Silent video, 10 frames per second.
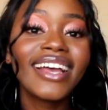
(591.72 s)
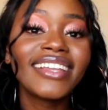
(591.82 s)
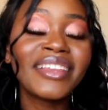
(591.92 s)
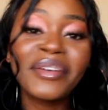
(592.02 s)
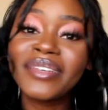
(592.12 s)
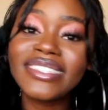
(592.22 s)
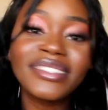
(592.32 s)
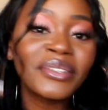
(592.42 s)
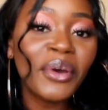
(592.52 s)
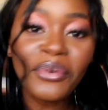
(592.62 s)
There was
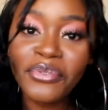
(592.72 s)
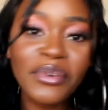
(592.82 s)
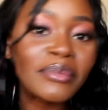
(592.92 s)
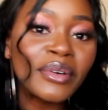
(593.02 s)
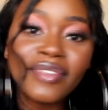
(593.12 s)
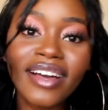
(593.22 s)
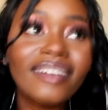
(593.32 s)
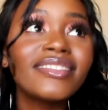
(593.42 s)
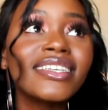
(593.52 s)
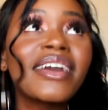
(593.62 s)
no form of
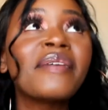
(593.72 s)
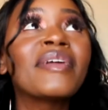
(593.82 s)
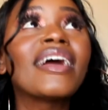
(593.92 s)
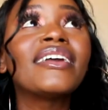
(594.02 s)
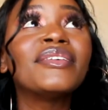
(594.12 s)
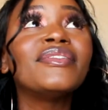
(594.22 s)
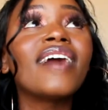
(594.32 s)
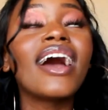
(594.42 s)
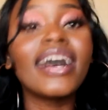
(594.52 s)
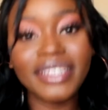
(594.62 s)
laughter coming out of
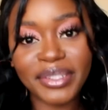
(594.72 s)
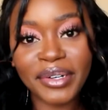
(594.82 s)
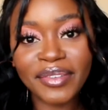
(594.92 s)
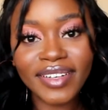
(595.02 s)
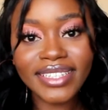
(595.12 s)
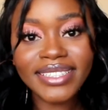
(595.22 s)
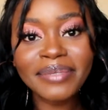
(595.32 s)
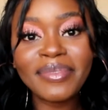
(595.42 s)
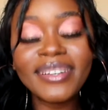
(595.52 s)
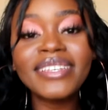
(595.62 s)
either of us.
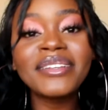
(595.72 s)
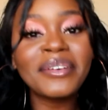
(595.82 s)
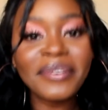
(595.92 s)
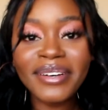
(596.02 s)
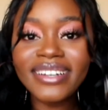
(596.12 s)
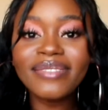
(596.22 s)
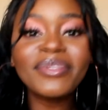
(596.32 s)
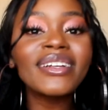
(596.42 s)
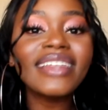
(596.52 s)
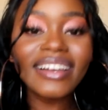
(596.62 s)
But you know what?
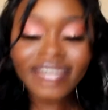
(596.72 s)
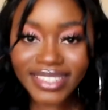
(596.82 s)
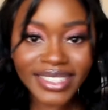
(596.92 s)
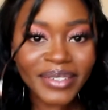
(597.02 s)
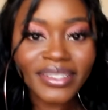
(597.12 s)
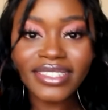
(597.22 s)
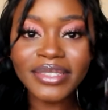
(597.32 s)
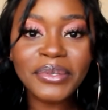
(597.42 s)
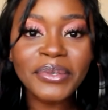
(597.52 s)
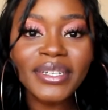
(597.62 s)
We're allowed to tell the
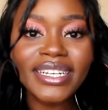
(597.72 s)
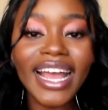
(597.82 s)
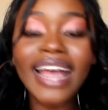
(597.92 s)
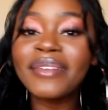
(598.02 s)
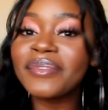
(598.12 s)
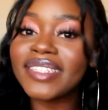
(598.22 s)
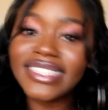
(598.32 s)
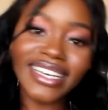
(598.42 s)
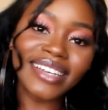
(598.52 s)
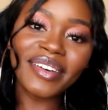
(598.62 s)
story and we
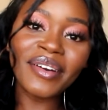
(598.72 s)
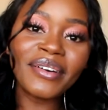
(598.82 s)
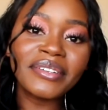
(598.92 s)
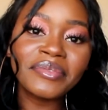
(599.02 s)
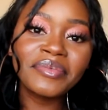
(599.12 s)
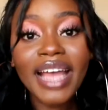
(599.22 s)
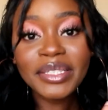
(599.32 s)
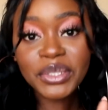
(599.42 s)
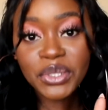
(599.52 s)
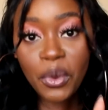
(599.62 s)
thank God.
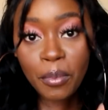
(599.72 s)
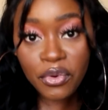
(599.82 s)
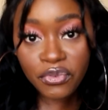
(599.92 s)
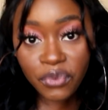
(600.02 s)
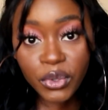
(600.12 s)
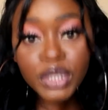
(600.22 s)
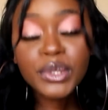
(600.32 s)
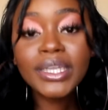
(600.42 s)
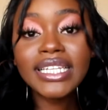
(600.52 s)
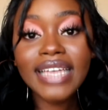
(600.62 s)
And so before
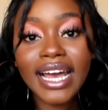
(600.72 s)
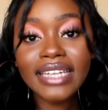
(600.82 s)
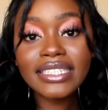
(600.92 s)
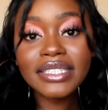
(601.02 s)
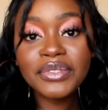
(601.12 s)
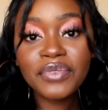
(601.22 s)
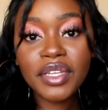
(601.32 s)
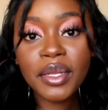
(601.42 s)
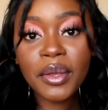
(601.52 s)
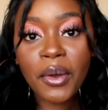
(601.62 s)
you click out of this
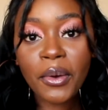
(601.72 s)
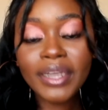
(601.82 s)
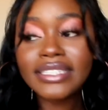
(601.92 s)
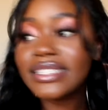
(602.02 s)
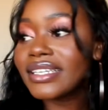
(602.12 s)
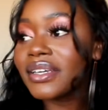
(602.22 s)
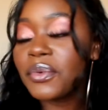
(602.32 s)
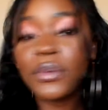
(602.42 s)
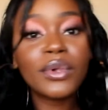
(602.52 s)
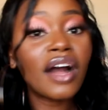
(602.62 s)
video and
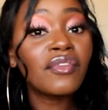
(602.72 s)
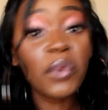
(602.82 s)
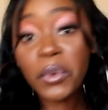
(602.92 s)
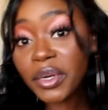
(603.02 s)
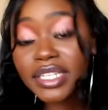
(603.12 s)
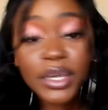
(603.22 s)
think, well, I've already